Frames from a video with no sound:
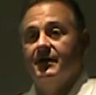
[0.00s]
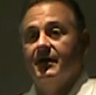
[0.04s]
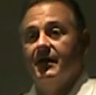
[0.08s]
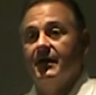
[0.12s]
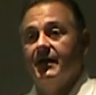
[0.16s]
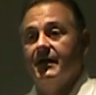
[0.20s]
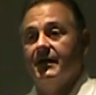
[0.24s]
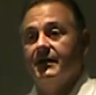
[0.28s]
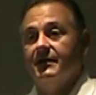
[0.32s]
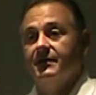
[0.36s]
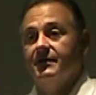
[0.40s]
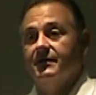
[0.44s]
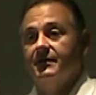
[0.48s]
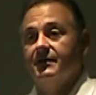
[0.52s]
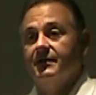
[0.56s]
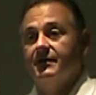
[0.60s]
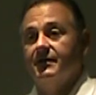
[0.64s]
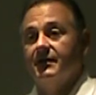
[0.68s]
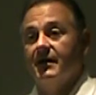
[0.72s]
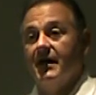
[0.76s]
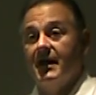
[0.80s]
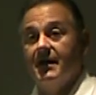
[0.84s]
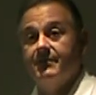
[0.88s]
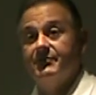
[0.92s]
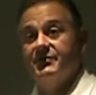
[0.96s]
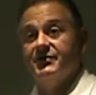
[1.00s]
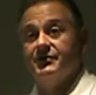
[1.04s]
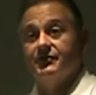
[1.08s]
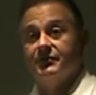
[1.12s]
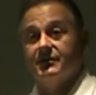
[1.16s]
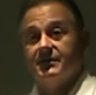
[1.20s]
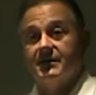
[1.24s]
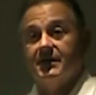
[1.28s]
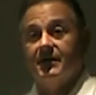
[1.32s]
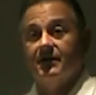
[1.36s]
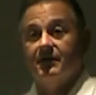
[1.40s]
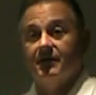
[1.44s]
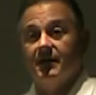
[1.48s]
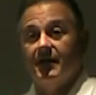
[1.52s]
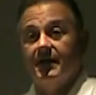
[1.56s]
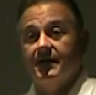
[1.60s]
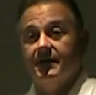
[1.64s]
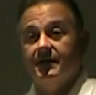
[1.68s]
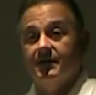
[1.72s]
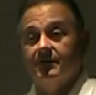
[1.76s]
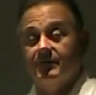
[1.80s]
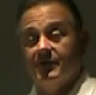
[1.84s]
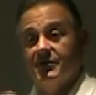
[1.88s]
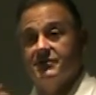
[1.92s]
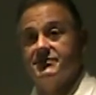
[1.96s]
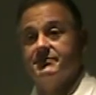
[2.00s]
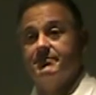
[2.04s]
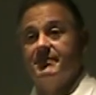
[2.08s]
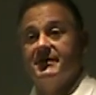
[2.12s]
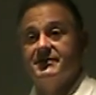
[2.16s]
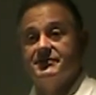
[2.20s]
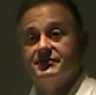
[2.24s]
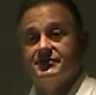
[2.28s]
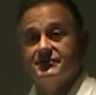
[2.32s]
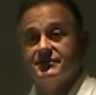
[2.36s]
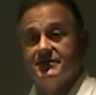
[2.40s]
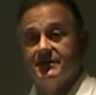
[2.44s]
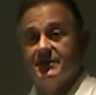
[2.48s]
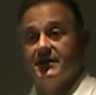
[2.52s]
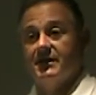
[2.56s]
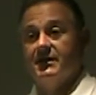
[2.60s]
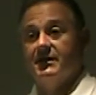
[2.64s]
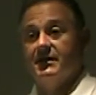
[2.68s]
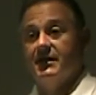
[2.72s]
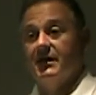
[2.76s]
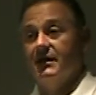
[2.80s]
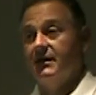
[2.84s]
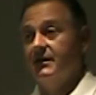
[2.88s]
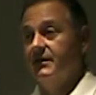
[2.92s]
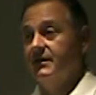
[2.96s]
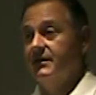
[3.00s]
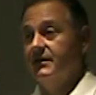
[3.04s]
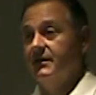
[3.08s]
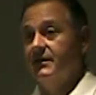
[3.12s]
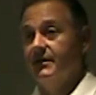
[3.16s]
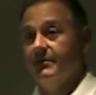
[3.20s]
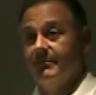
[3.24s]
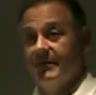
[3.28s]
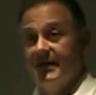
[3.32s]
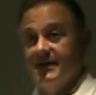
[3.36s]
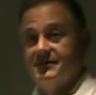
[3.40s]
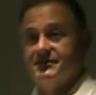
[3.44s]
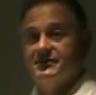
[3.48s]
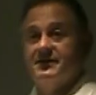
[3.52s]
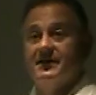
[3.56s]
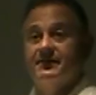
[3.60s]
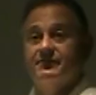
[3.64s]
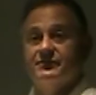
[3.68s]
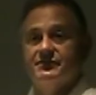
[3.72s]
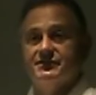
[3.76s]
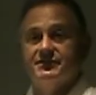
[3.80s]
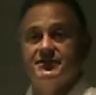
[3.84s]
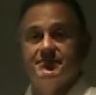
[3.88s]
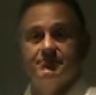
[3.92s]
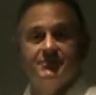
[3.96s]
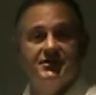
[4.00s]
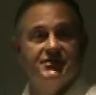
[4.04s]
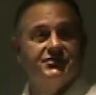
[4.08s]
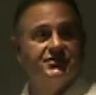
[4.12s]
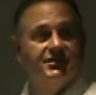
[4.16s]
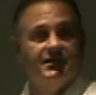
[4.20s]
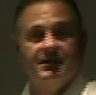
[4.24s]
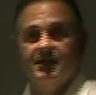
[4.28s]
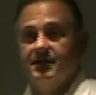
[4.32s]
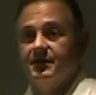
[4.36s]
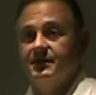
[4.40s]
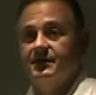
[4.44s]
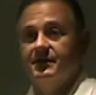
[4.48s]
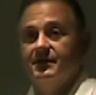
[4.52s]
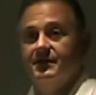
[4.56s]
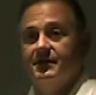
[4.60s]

And uh, I'm in North Carolina, Mark Spencer's in Connecticut, and Matt Severn's in Michigan.